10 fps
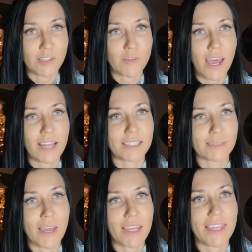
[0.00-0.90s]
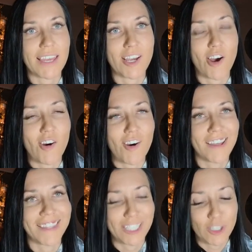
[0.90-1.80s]
So that is my thing
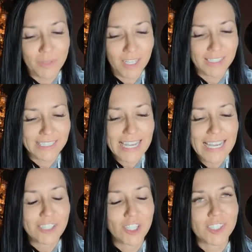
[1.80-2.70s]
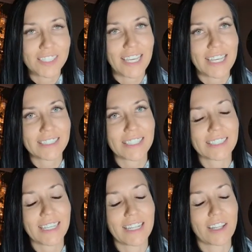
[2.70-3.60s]
on the new builds, just in case, because
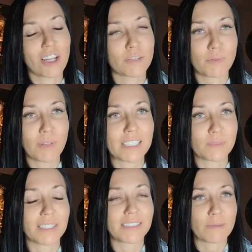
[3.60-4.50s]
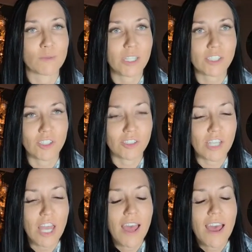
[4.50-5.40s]
again, a lot of people ask me the same questions.